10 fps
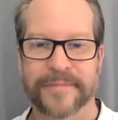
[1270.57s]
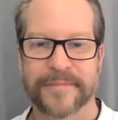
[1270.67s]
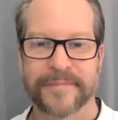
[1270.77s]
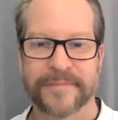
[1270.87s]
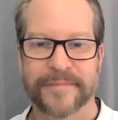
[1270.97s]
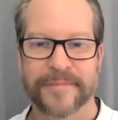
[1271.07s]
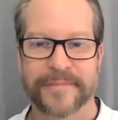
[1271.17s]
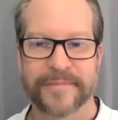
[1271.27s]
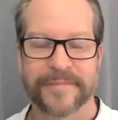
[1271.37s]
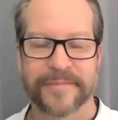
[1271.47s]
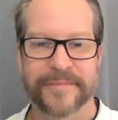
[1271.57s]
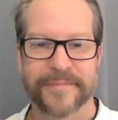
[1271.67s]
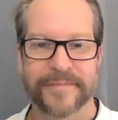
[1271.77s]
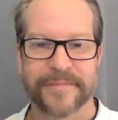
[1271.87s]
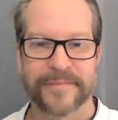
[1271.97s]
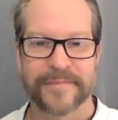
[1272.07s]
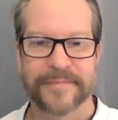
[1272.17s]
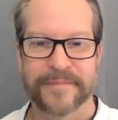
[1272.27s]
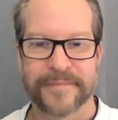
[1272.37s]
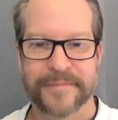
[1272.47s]

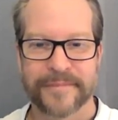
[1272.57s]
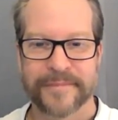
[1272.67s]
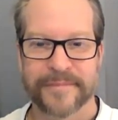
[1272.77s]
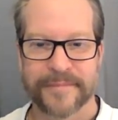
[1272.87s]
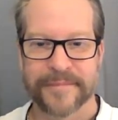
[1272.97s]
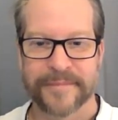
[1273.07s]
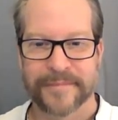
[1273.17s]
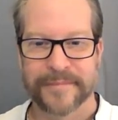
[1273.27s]
The person shown says nothing.